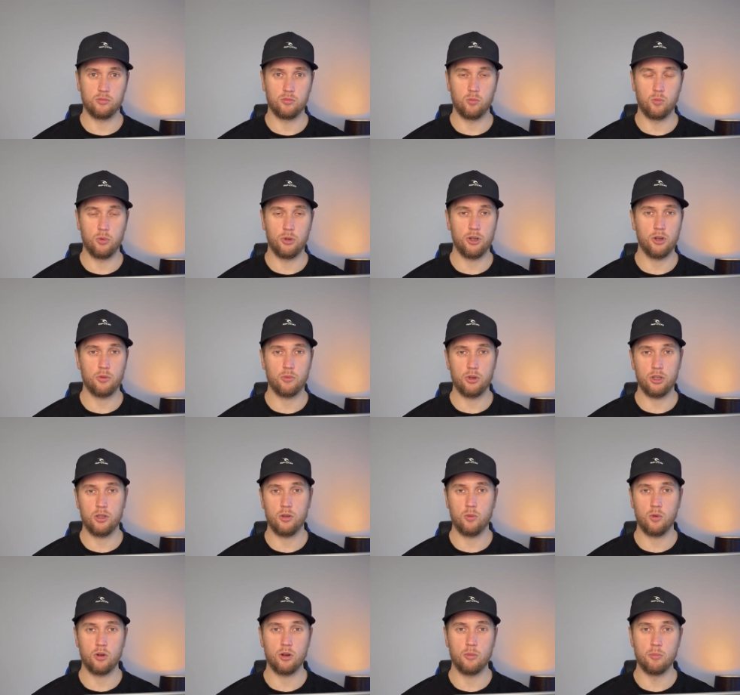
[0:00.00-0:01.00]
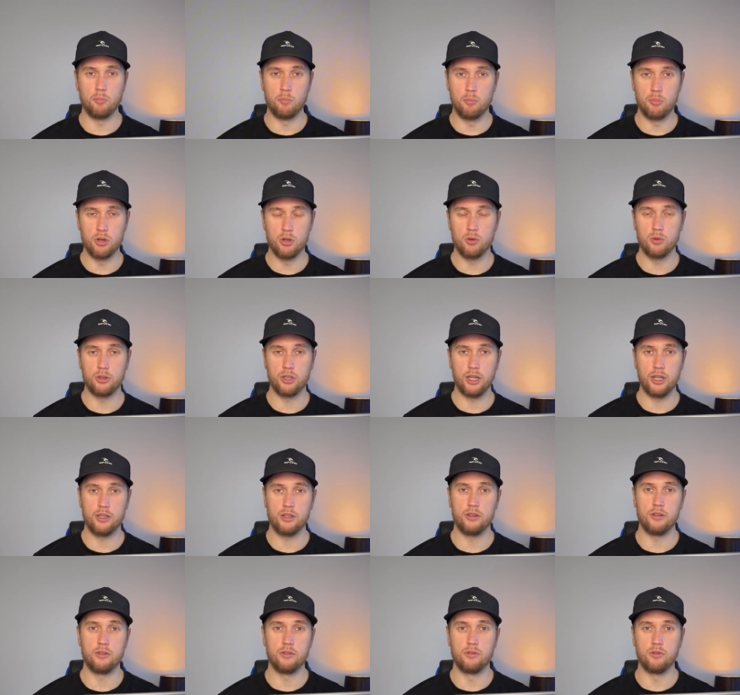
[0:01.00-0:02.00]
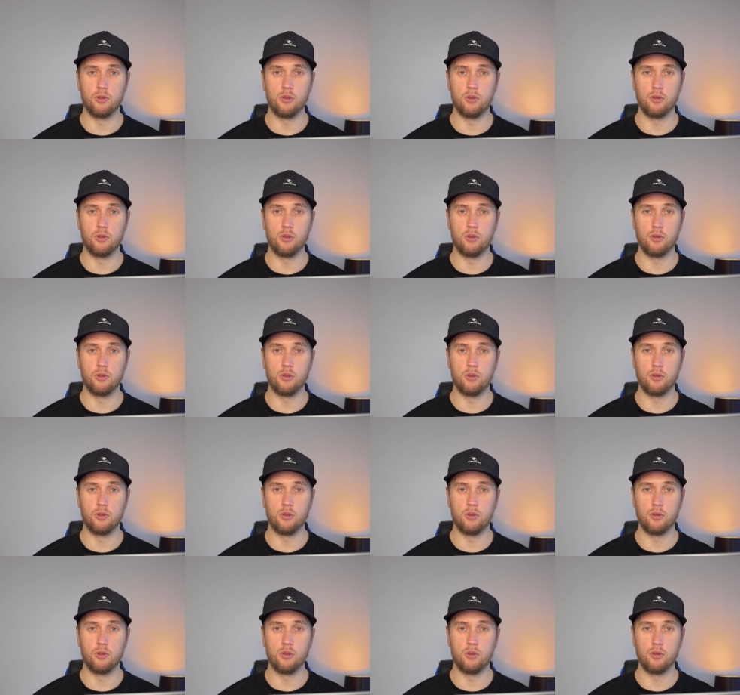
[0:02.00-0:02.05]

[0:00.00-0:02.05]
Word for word: we don't really want to build any